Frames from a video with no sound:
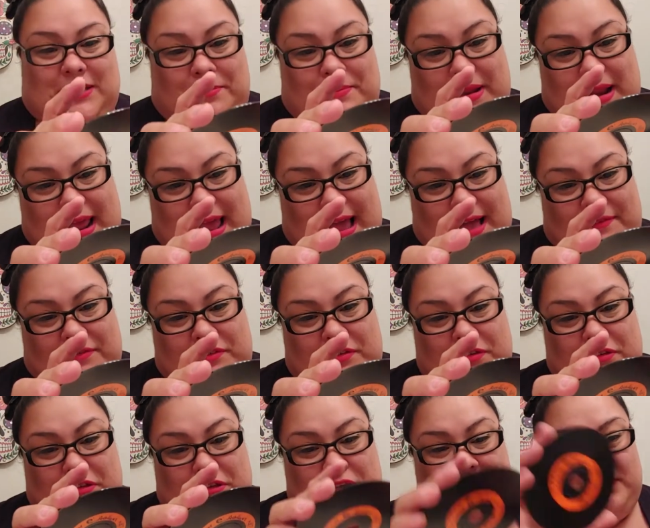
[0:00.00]
I'm gonna have
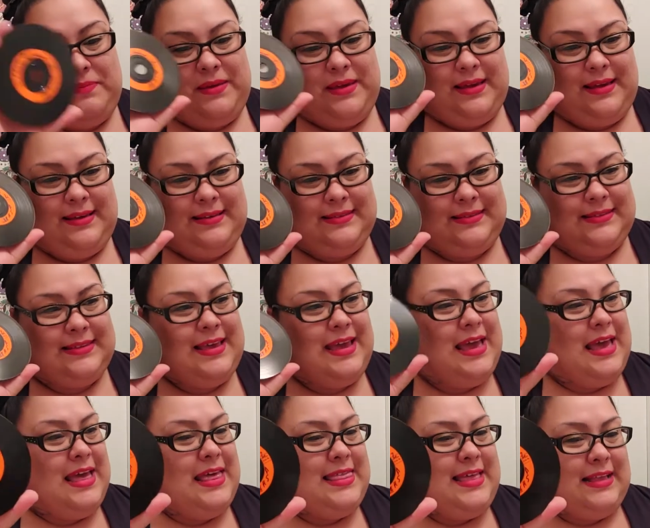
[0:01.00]
to look because
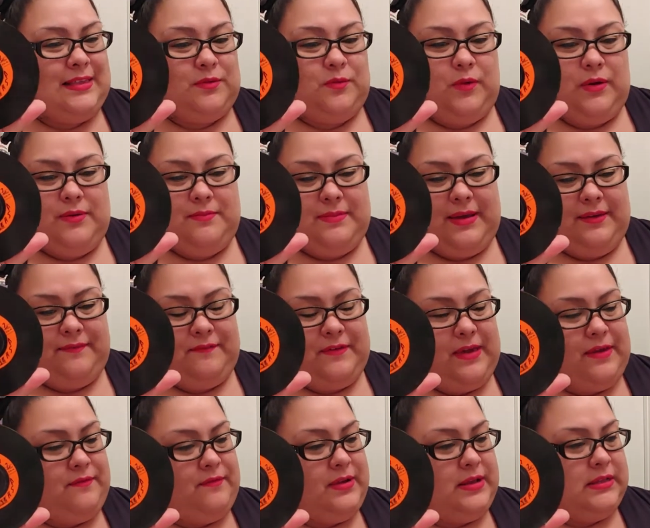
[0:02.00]
that's one of my
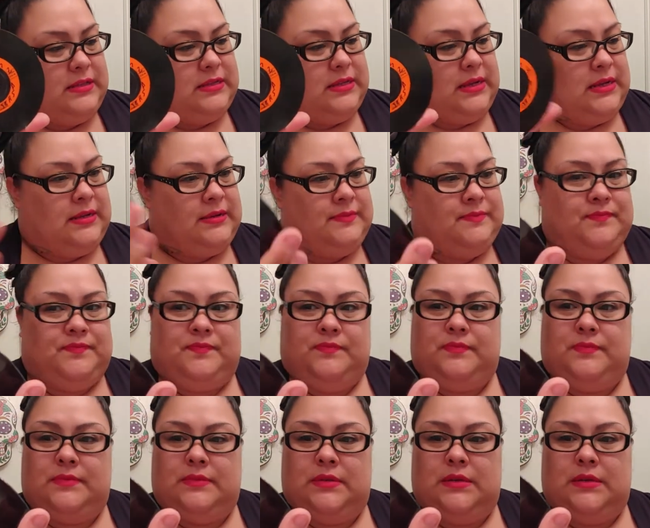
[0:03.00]
favorite um